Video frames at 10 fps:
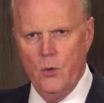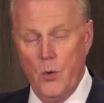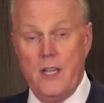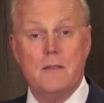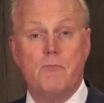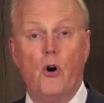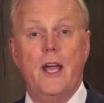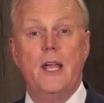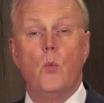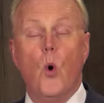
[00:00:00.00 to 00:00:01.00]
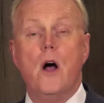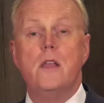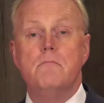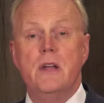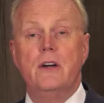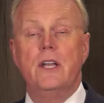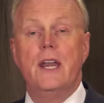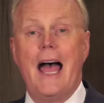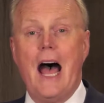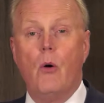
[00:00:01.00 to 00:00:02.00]
we can pray 1
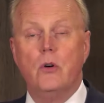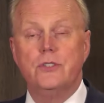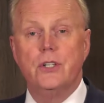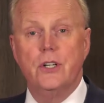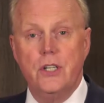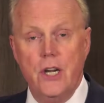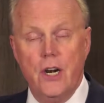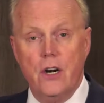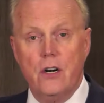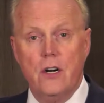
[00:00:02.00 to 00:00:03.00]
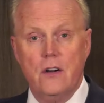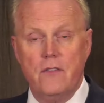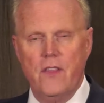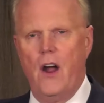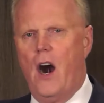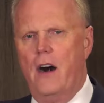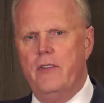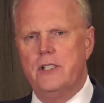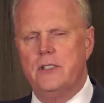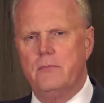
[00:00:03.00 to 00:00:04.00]
million hours a year for the
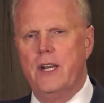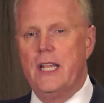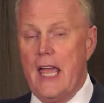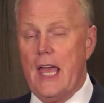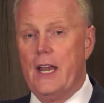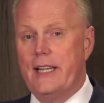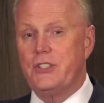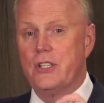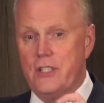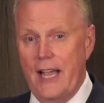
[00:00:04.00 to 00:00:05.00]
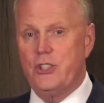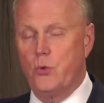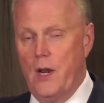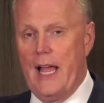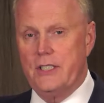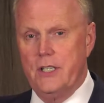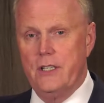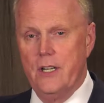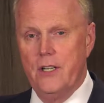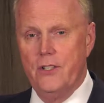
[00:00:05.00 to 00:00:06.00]
harvest. But again, let's contextualize it
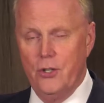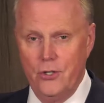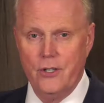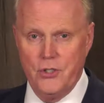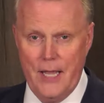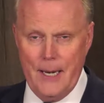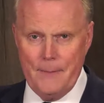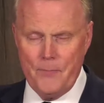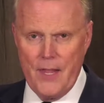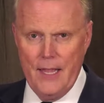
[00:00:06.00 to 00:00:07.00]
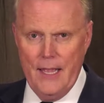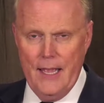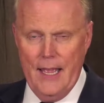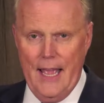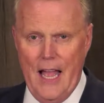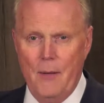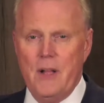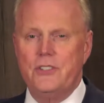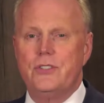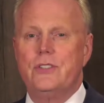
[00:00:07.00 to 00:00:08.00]
to your setting. How
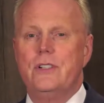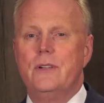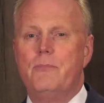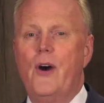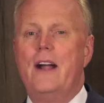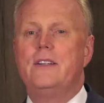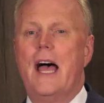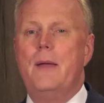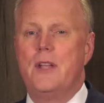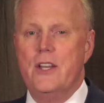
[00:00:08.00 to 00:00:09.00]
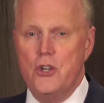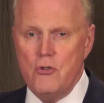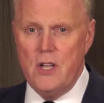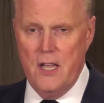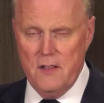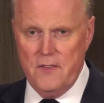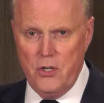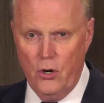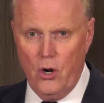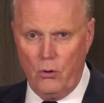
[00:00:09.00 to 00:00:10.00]
much prayer time can you give
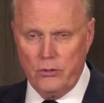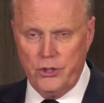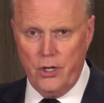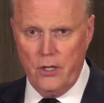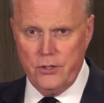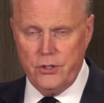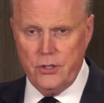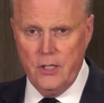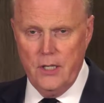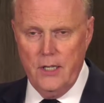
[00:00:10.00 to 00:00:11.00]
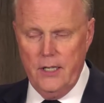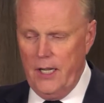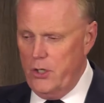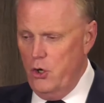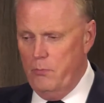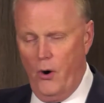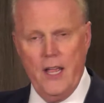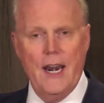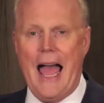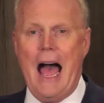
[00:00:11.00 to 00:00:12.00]
in your local church? Can you
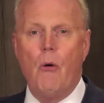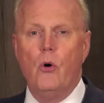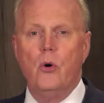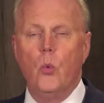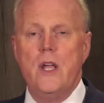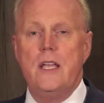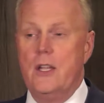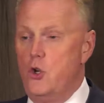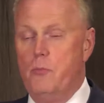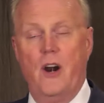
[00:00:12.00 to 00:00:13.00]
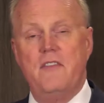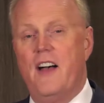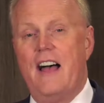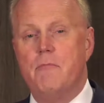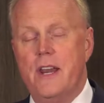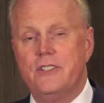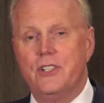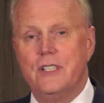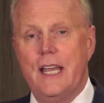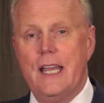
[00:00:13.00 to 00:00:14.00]
pray an hour a week? Can you pray 5 minutes
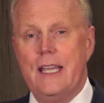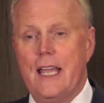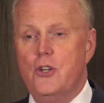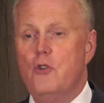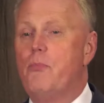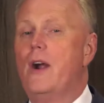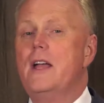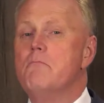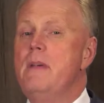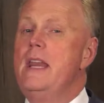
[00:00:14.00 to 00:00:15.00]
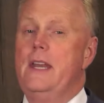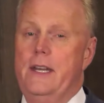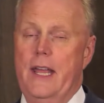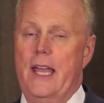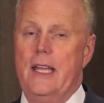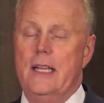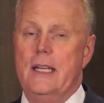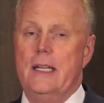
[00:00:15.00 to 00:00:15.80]
a day? Can you pray a minute a day?